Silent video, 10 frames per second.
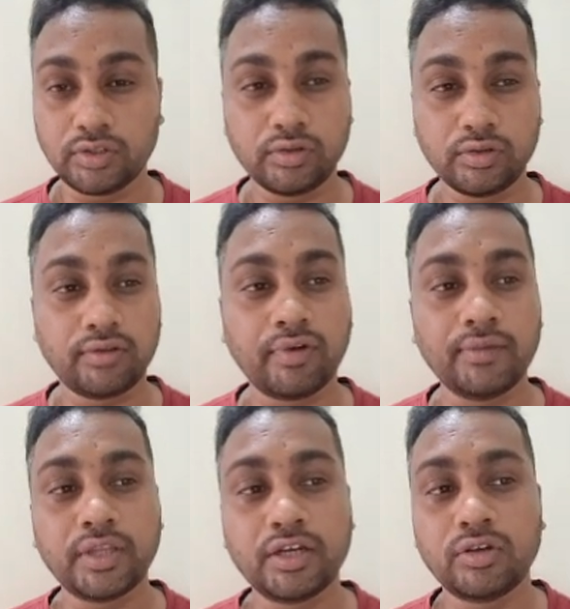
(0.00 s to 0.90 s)
Okay,
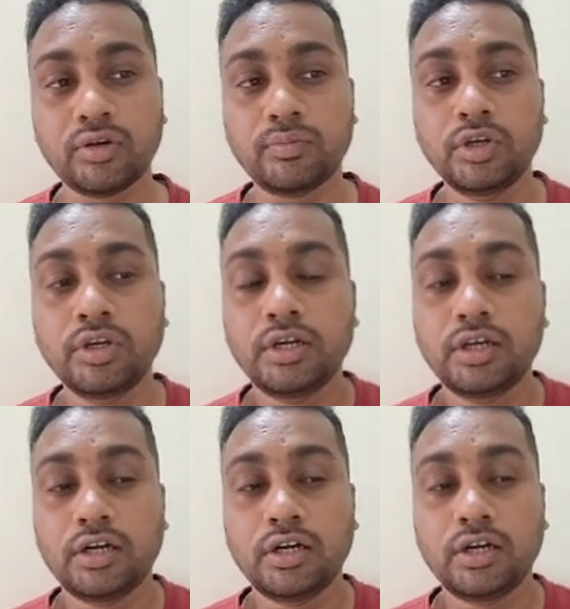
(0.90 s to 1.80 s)
5 set of
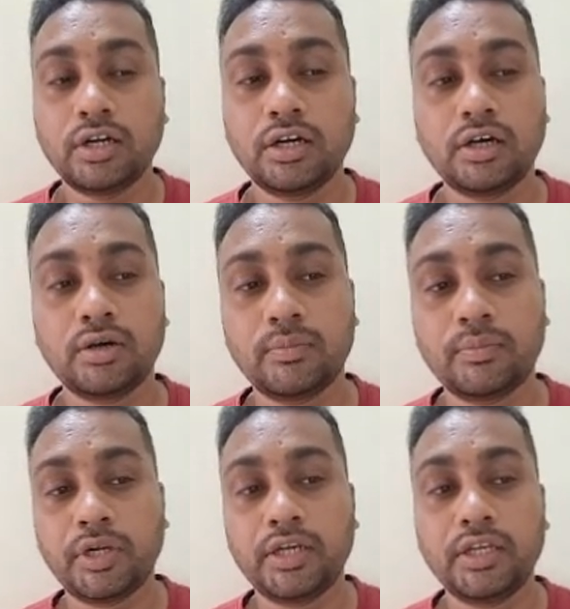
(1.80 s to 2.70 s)

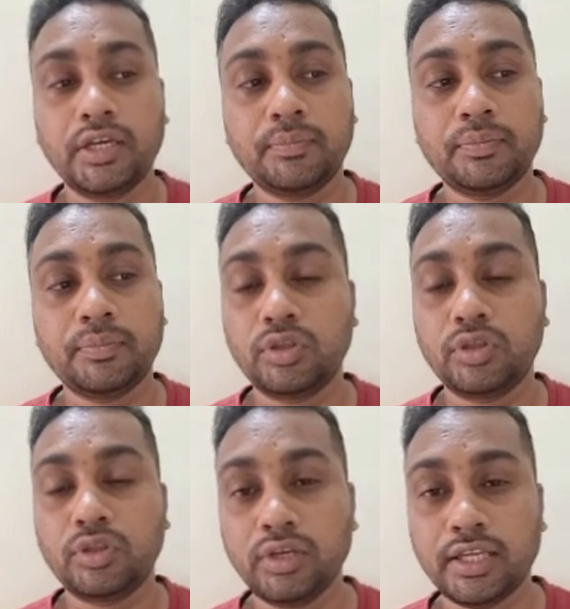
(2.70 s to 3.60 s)
PDF you
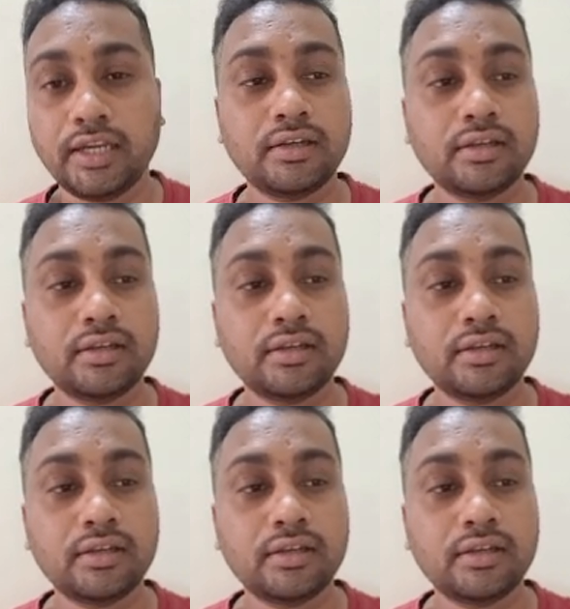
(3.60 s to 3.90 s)
will get,